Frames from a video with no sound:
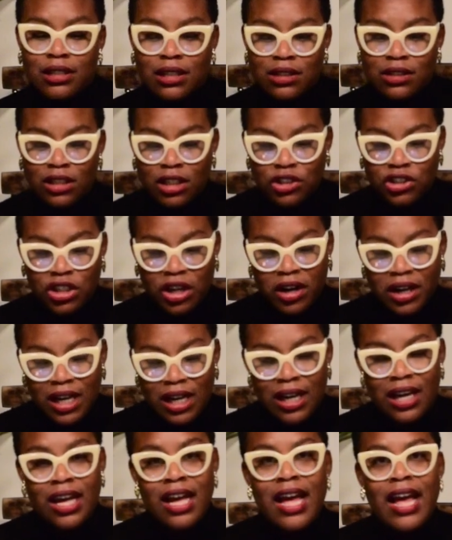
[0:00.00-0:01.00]
artistic
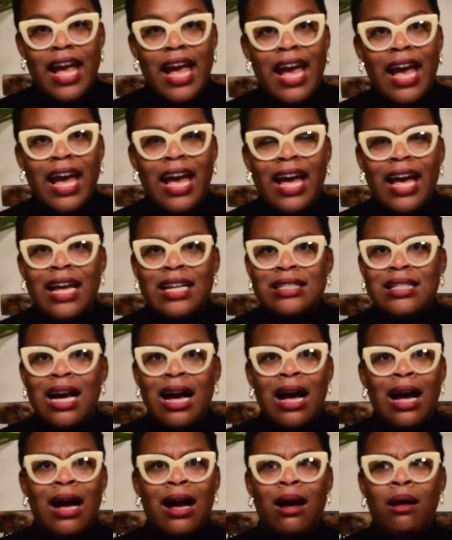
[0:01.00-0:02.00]
journey. And
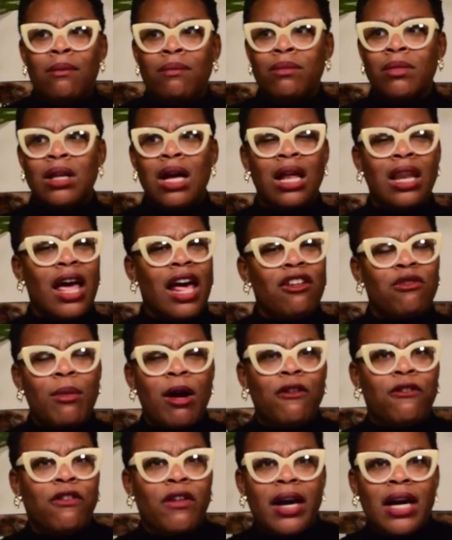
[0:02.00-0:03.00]
a lot of
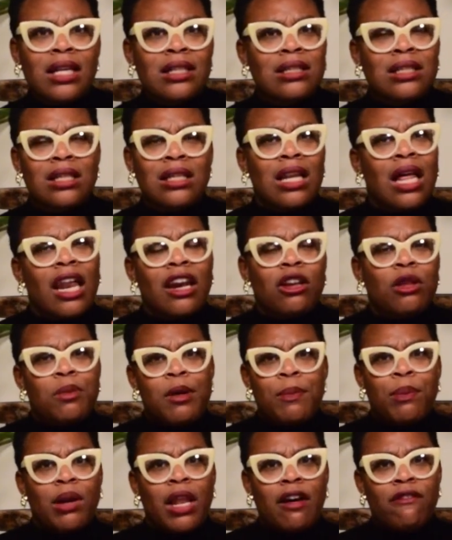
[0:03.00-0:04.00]
my friends and a lot of the
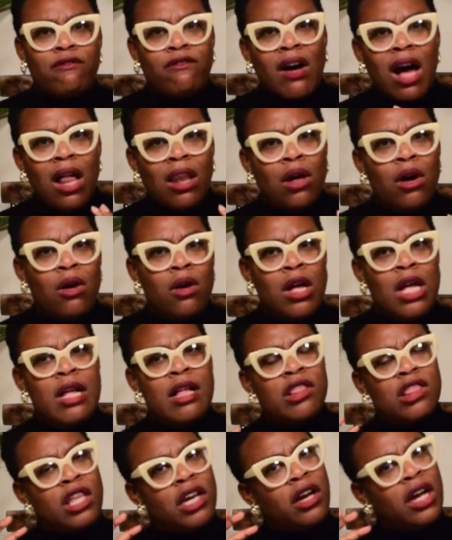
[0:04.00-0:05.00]
people I follow,
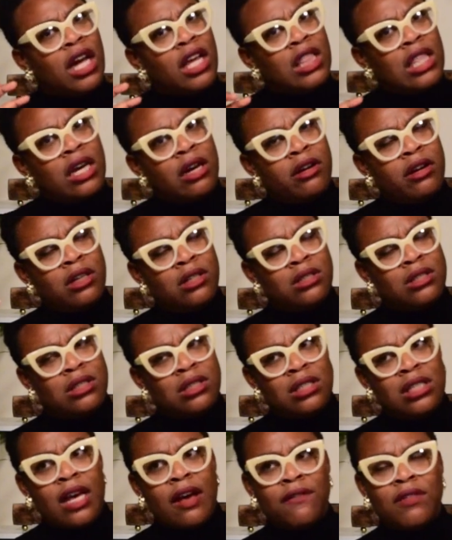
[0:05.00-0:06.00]
there
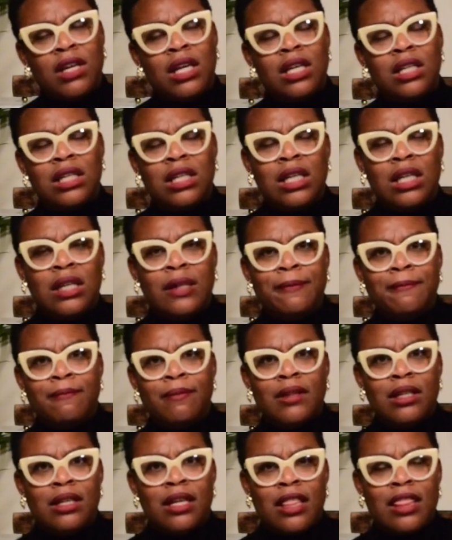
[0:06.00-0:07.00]
is definitely
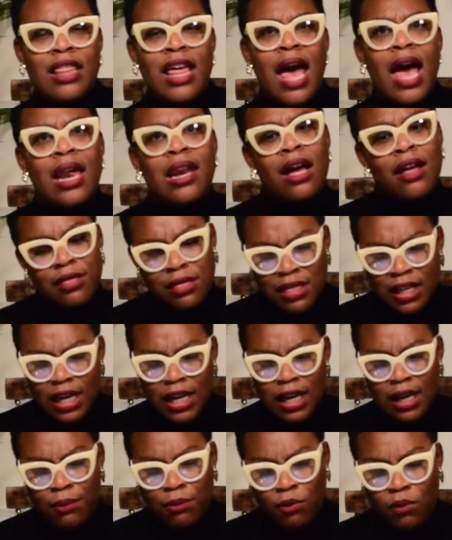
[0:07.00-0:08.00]
that
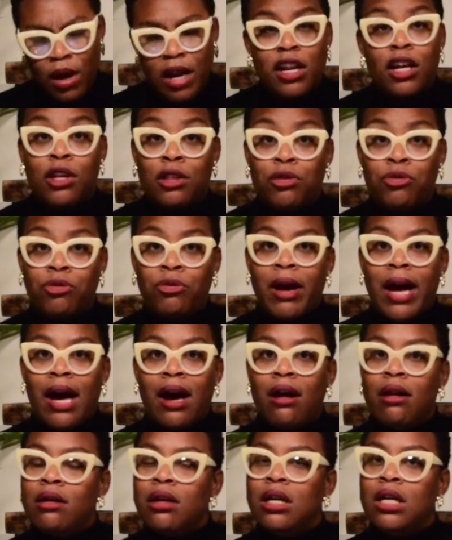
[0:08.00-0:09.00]
theme running
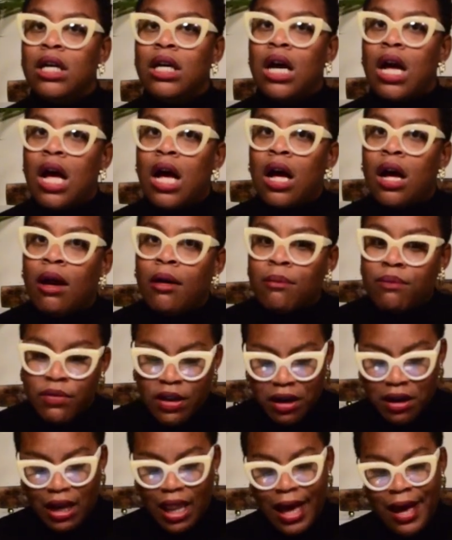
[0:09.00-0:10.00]
throughout
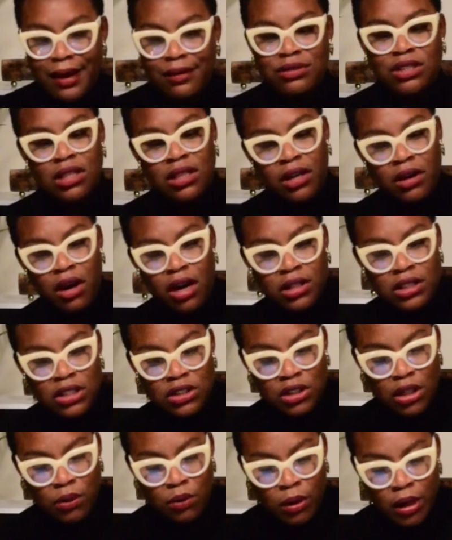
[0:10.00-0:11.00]
their lives and their
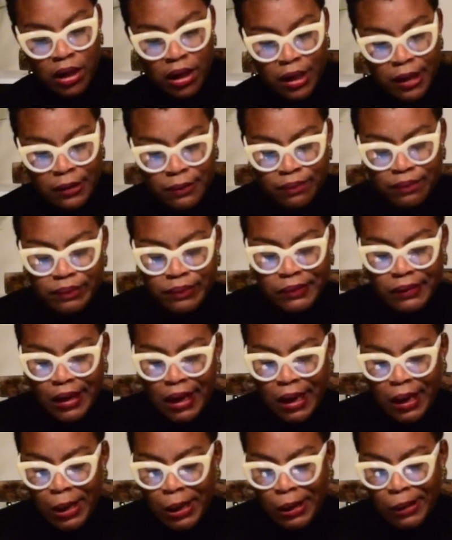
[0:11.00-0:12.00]
artistic work.
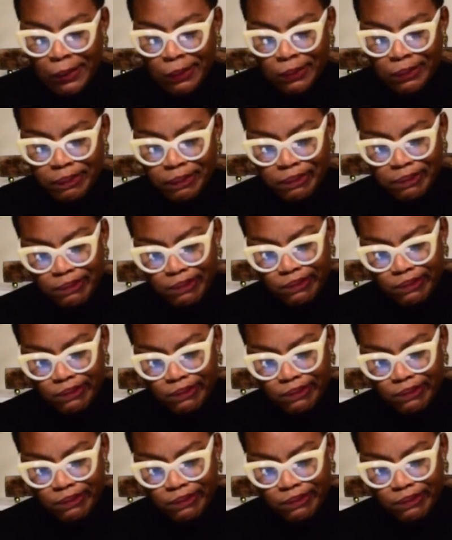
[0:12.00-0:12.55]
And